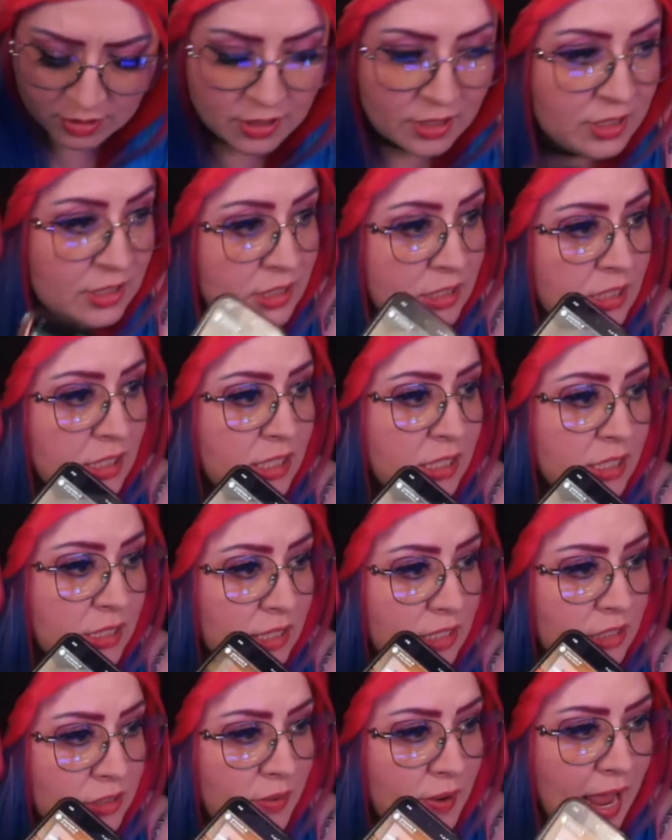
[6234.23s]
See, they
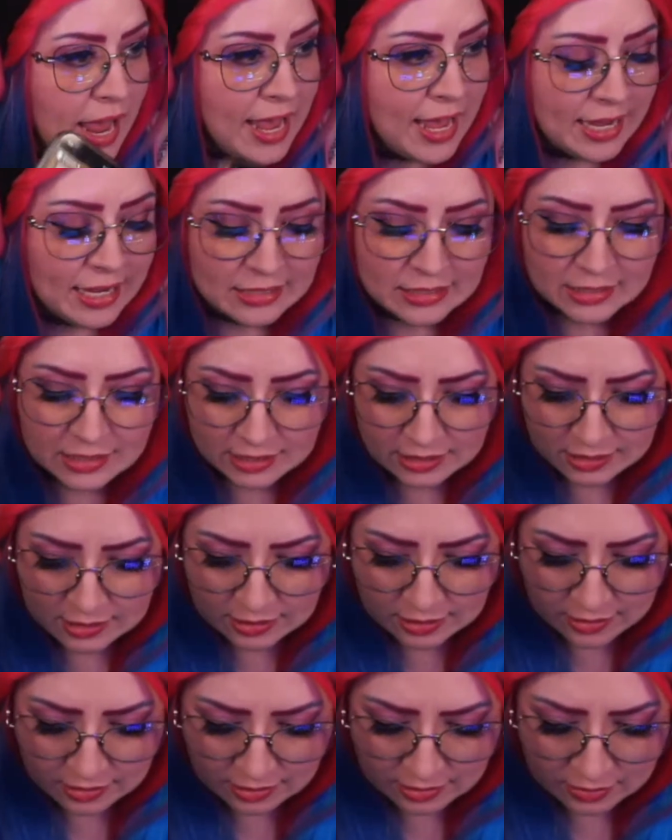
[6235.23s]
do ads,
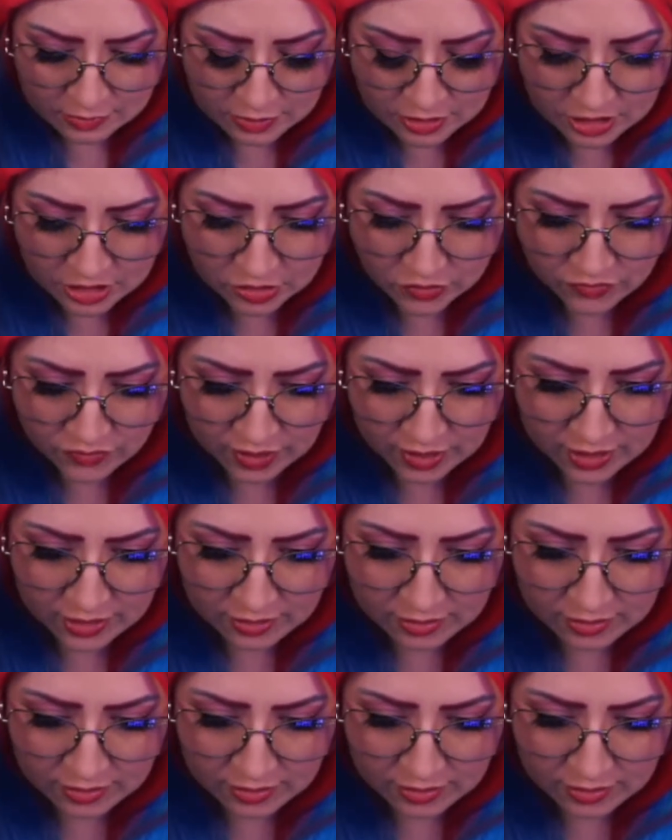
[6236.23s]
which is fun.